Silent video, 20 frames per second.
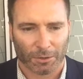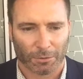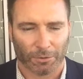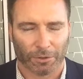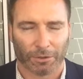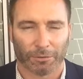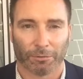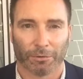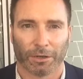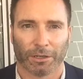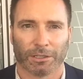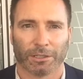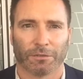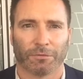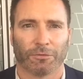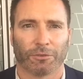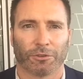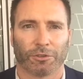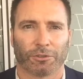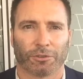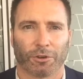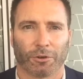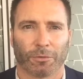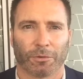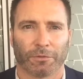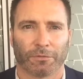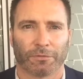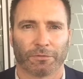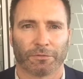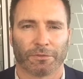with a really diverse group
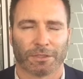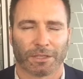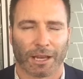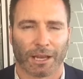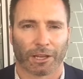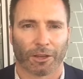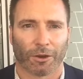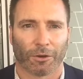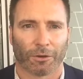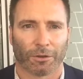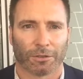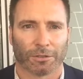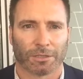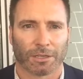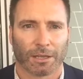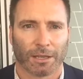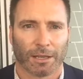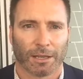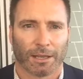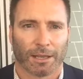of stakeholders,